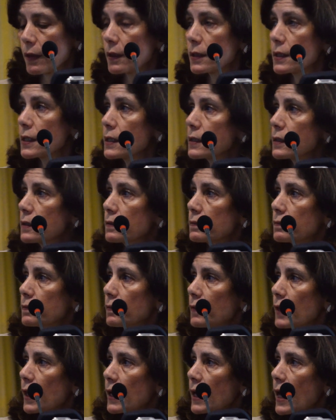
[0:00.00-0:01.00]
this is
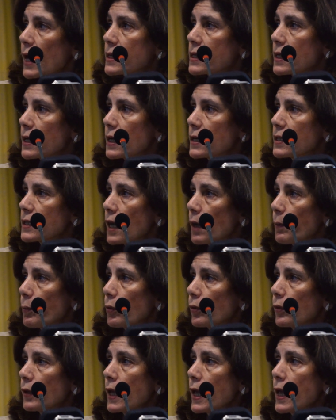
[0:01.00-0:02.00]
the classic
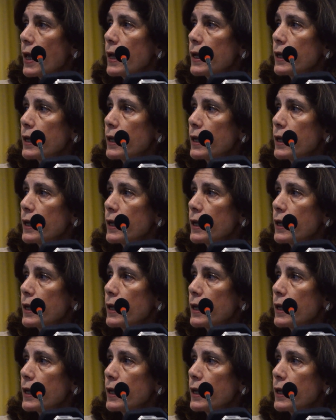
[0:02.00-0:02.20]
example.